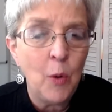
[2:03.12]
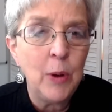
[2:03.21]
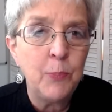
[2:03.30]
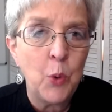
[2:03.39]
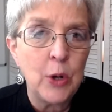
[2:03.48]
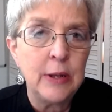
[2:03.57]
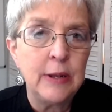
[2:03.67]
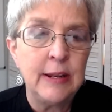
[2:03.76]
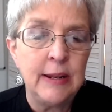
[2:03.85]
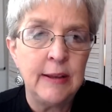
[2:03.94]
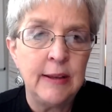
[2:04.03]
important
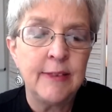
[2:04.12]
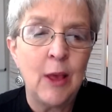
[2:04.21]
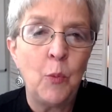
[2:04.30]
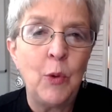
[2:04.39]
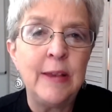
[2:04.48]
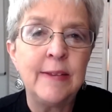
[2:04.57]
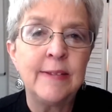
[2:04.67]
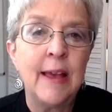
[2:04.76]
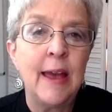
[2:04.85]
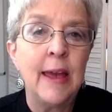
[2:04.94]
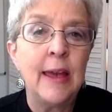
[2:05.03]
it is that we
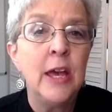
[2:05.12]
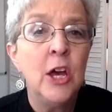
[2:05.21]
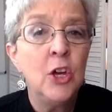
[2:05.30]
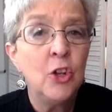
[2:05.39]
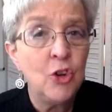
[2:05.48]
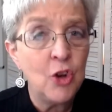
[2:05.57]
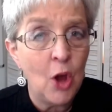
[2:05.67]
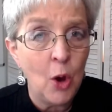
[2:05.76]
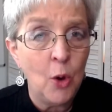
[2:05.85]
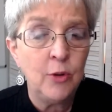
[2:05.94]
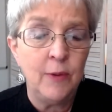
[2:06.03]
say
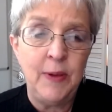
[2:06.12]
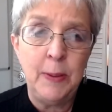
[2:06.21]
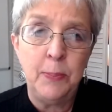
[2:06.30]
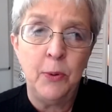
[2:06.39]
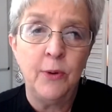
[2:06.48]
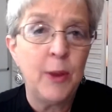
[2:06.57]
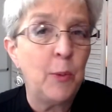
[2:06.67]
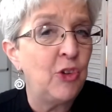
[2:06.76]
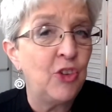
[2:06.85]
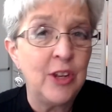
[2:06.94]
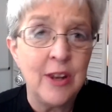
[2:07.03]
no to people that
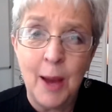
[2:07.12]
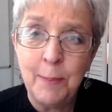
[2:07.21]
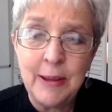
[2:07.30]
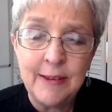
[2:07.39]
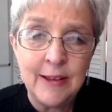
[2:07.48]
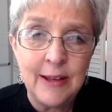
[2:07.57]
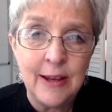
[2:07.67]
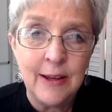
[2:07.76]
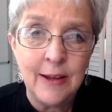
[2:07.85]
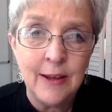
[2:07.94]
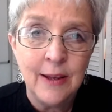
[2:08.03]
we should not be
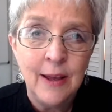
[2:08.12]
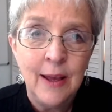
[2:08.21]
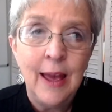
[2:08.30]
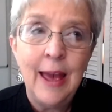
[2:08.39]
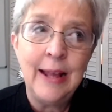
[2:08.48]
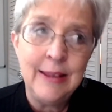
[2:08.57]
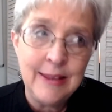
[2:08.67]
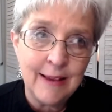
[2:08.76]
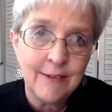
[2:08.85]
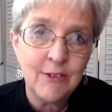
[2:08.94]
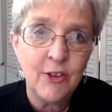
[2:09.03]
seeing and
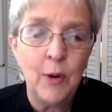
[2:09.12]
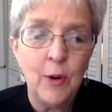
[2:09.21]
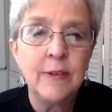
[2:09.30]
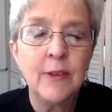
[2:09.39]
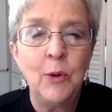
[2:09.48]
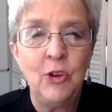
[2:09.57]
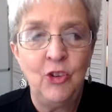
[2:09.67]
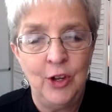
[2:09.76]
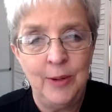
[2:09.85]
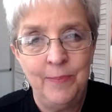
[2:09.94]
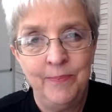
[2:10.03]
yes to the ones that we
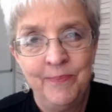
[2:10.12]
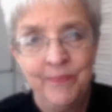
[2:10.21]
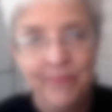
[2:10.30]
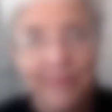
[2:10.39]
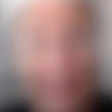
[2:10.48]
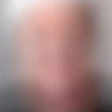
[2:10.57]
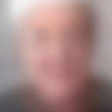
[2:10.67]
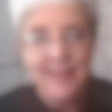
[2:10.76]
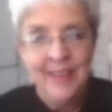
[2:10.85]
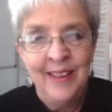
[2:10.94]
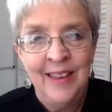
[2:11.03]
should.
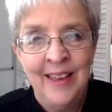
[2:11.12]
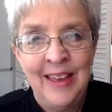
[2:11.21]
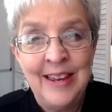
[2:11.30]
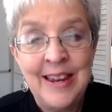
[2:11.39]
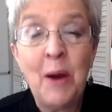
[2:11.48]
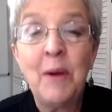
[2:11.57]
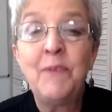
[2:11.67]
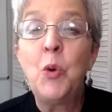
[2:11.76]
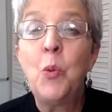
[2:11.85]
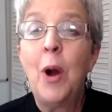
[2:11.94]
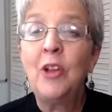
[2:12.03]
Now, if you
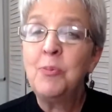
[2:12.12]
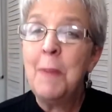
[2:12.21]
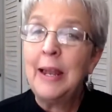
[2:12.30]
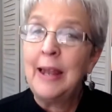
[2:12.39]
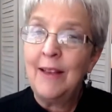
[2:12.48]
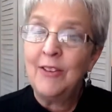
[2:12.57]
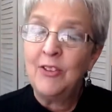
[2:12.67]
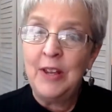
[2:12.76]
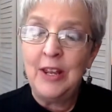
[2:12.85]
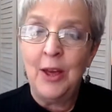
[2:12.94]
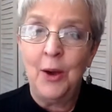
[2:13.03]
watched my last
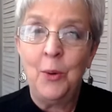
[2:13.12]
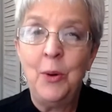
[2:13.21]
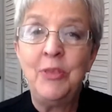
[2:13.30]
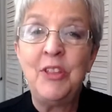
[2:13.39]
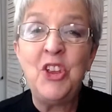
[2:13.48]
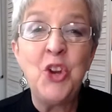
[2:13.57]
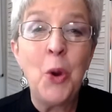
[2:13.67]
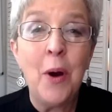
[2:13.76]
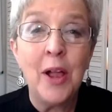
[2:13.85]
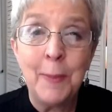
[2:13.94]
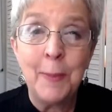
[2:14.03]
video, then you know
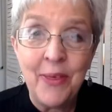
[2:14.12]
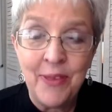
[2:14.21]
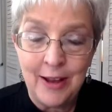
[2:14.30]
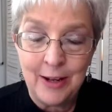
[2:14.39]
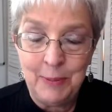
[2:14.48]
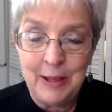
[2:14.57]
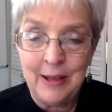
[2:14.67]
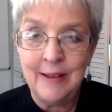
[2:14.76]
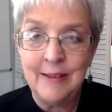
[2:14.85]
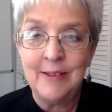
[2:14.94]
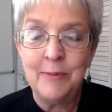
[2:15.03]
all about that
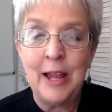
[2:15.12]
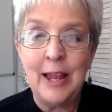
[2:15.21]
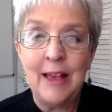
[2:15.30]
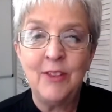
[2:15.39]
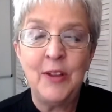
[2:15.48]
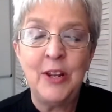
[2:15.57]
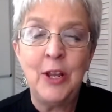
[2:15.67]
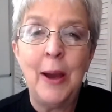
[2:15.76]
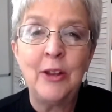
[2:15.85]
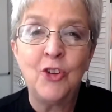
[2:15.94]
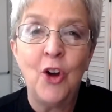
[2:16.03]
because in the last video,
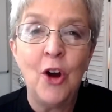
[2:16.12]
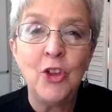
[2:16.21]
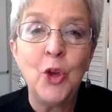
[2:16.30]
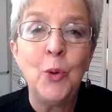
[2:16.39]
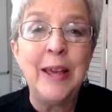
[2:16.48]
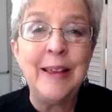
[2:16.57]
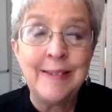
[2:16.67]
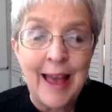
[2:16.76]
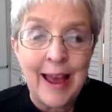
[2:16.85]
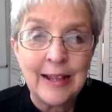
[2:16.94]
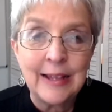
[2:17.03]
I taught you
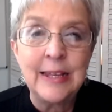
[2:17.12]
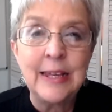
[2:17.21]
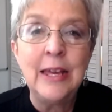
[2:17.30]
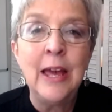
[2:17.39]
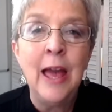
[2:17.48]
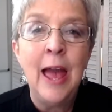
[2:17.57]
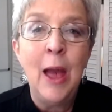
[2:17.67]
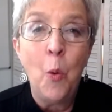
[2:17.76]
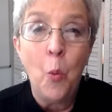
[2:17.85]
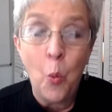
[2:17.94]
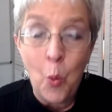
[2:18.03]
exactly
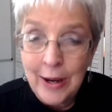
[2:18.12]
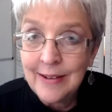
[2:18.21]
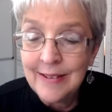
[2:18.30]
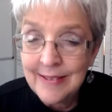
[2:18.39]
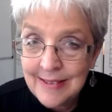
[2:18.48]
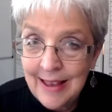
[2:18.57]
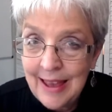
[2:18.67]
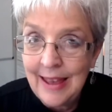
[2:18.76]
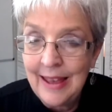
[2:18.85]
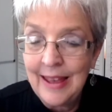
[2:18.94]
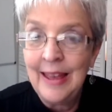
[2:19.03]
what to
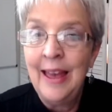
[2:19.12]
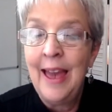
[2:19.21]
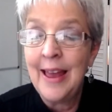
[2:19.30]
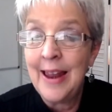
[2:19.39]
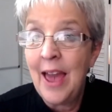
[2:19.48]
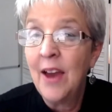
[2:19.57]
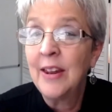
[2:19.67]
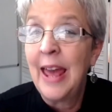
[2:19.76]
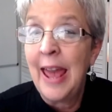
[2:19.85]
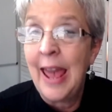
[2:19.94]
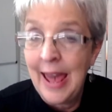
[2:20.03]
say and how
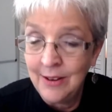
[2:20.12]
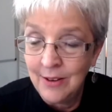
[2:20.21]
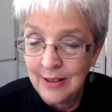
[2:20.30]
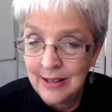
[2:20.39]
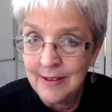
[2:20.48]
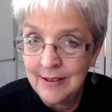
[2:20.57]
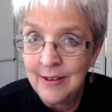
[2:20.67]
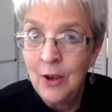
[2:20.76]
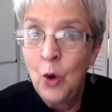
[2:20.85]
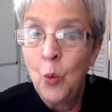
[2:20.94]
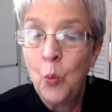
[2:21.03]
to handle it
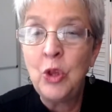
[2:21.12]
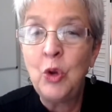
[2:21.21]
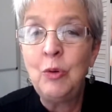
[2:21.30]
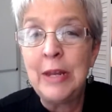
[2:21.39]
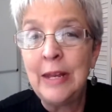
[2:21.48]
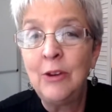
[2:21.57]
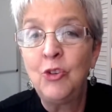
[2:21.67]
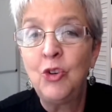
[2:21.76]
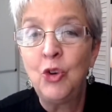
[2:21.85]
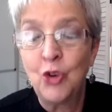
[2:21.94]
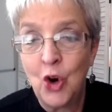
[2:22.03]
when you need to
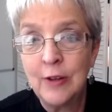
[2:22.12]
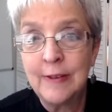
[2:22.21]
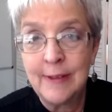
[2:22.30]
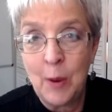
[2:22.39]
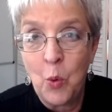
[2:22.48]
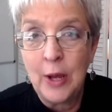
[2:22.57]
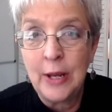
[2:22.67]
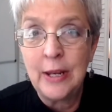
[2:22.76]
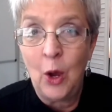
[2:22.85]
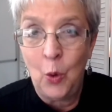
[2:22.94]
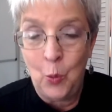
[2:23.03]
turn someone
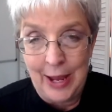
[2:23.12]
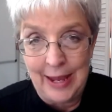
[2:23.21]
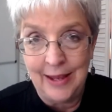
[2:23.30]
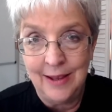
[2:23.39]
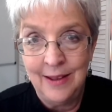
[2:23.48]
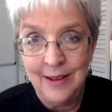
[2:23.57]
away.